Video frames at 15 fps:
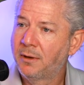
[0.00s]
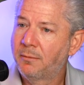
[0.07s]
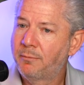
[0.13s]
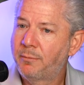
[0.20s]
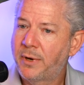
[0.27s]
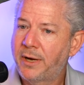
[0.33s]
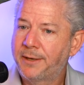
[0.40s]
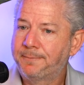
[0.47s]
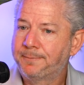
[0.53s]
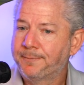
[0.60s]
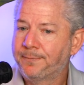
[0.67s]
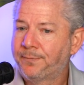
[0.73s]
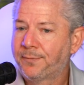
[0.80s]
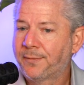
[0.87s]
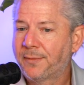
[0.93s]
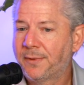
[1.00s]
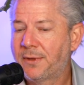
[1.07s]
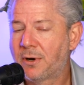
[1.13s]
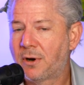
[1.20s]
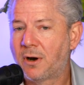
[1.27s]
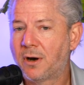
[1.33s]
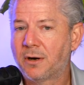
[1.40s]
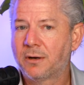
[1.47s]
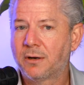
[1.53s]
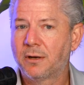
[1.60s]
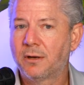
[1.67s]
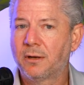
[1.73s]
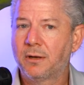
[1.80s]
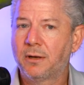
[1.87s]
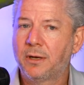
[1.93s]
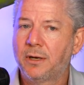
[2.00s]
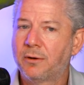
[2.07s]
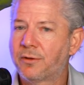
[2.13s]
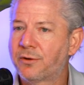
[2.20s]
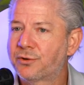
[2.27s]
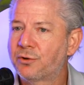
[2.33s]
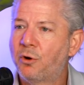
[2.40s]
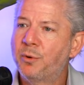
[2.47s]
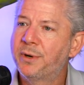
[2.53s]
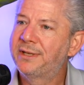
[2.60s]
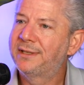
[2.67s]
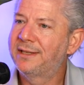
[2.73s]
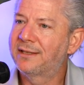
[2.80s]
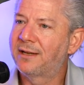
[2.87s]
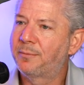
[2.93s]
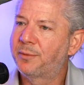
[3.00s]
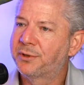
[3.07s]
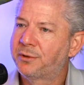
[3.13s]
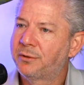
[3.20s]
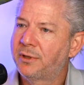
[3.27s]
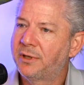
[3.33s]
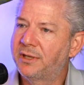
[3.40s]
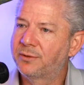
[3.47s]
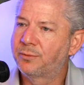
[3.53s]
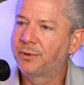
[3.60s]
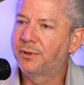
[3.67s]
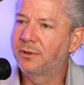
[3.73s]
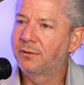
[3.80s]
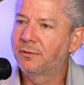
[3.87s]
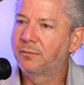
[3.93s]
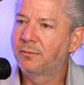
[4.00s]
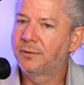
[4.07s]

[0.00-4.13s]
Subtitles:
But there are, there's always these opportunities when